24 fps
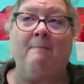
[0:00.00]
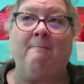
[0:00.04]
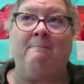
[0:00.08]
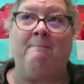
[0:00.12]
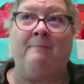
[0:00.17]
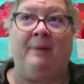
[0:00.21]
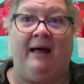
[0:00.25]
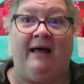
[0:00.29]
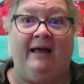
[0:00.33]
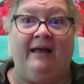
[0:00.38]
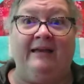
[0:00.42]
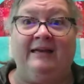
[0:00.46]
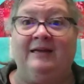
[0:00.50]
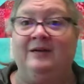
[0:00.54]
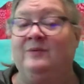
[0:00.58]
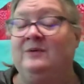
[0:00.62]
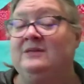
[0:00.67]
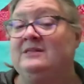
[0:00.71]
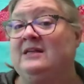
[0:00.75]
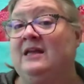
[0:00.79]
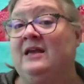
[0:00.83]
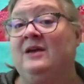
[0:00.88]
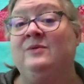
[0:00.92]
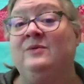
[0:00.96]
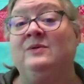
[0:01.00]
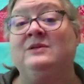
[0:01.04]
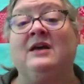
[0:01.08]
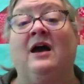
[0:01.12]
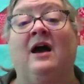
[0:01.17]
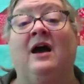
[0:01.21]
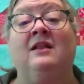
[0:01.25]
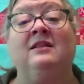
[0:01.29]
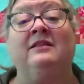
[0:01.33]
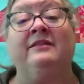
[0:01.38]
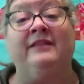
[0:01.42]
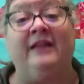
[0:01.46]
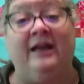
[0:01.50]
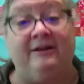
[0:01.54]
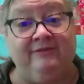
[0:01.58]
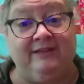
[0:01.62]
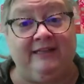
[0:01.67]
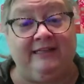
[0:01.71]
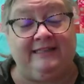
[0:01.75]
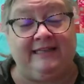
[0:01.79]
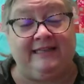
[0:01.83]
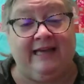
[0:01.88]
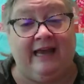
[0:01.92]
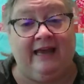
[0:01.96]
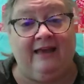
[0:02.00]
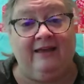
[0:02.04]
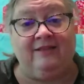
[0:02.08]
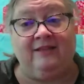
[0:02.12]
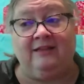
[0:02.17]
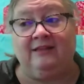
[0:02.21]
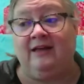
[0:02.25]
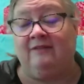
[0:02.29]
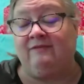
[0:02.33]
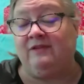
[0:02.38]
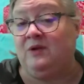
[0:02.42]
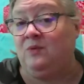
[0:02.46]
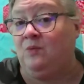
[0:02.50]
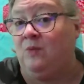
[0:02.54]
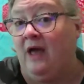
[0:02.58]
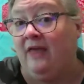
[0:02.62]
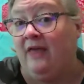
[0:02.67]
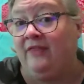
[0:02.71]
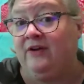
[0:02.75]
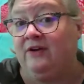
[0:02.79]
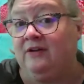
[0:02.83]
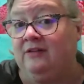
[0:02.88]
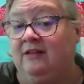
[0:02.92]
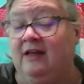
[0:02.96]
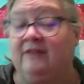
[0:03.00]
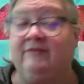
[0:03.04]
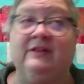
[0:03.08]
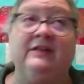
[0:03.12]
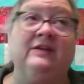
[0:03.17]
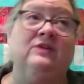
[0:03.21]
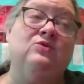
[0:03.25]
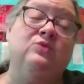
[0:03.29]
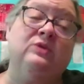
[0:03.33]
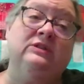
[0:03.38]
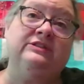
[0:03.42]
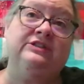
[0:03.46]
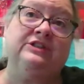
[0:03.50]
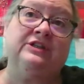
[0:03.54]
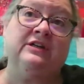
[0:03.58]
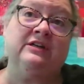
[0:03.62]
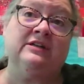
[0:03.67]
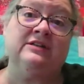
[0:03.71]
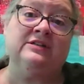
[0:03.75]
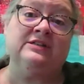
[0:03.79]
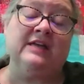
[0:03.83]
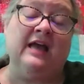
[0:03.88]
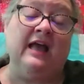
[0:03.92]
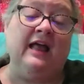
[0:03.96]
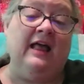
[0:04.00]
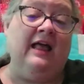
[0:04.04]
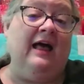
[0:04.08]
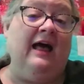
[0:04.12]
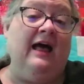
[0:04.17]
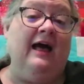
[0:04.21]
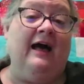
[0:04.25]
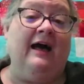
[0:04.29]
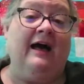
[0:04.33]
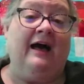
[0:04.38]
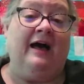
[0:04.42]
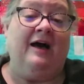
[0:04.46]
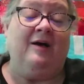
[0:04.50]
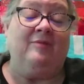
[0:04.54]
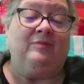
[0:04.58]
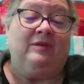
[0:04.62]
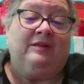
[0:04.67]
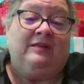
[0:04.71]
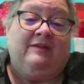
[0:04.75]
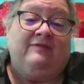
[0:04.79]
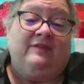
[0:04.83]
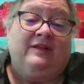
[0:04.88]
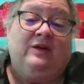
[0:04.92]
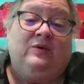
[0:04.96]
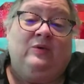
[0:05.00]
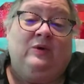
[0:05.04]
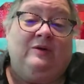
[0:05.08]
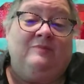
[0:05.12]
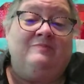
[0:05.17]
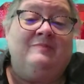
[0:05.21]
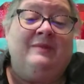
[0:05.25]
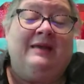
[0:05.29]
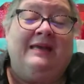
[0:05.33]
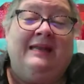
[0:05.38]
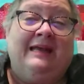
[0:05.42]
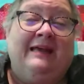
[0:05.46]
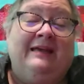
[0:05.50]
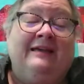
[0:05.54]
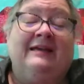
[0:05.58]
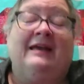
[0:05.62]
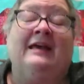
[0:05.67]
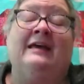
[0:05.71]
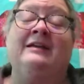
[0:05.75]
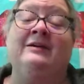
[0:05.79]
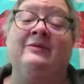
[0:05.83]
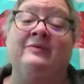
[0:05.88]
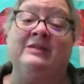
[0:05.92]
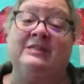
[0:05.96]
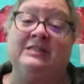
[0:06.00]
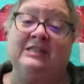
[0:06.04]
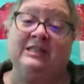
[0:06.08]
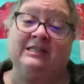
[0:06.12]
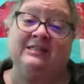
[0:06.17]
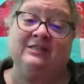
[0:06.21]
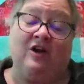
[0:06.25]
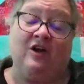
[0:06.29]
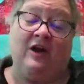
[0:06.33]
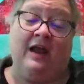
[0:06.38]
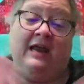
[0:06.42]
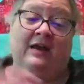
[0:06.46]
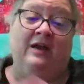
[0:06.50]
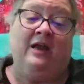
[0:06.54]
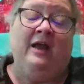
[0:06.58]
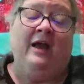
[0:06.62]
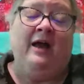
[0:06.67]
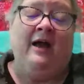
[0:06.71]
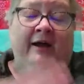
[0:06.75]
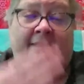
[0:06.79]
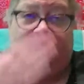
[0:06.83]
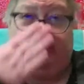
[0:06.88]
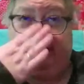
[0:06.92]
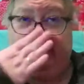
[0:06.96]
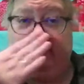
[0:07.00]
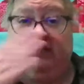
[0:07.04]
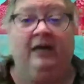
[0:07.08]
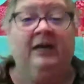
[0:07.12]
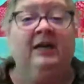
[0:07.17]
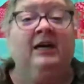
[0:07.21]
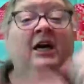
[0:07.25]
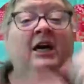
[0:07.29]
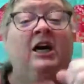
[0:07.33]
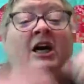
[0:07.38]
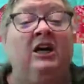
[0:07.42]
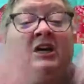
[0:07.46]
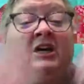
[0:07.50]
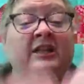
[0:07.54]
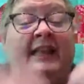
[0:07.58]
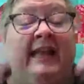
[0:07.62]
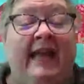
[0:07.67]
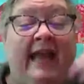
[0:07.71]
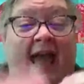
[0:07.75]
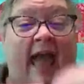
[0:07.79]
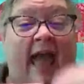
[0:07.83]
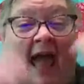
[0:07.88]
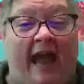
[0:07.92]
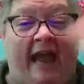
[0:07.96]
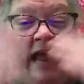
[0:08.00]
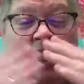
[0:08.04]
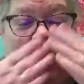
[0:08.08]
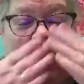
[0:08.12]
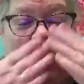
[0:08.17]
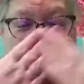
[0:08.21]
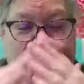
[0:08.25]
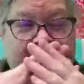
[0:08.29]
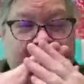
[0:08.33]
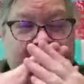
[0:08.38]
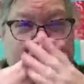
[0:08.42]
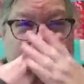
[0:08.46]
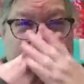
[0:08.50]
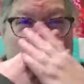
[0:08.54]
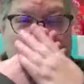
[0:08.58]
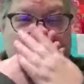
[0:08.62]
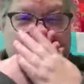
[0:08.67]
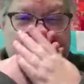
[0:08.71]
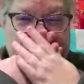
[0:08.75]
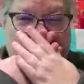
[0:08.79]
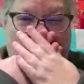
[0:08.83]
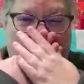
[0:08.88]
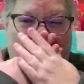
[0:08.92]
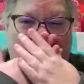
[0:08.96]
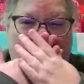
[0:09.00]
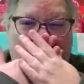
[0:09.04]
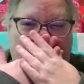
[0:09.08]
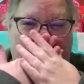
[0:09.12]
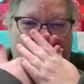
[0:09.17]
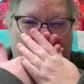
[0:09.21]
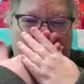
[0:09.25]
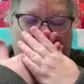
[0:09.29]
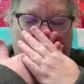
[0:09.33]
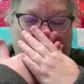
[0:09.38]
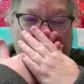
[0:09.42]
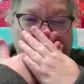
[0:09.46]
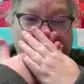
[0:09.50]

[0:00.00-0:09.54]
But it was a lovely day, the lovely weather, lovely quilters, lovely quilt meeting, and it was just great. Holy heck, I am so sorry.